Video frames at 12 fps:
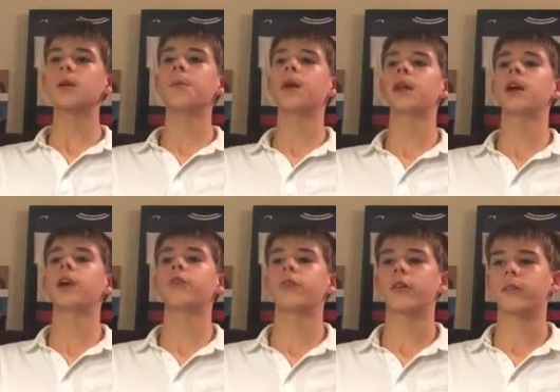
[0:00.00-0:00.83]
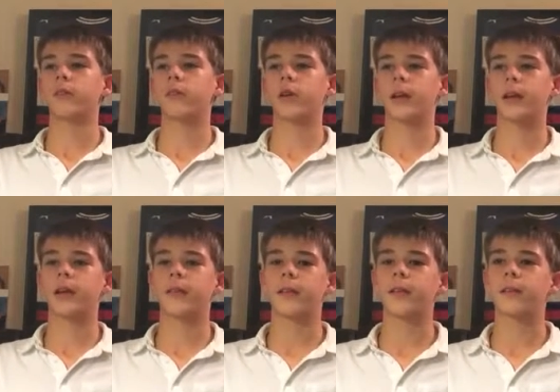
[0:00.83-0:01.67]
Mitochondria is an
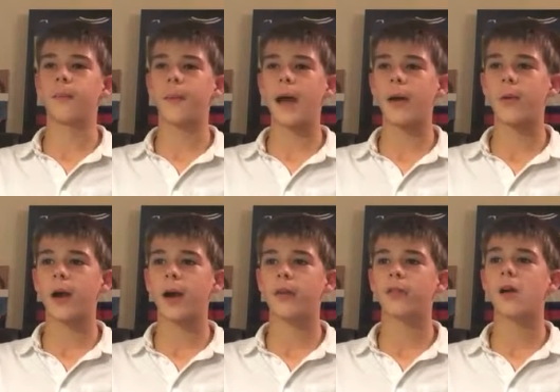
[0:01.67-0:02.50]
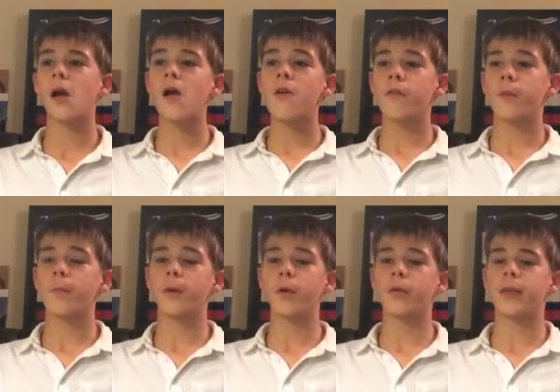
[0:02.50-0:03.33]
organelle that's a powerhouse for
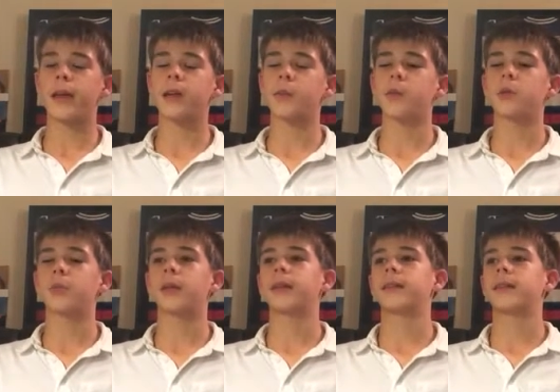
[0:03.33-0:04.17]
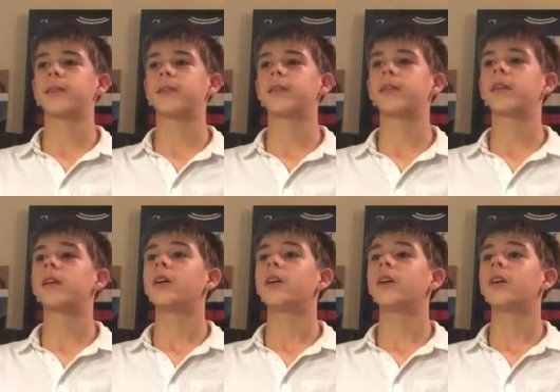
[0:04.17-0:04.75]
both animal and plant cells.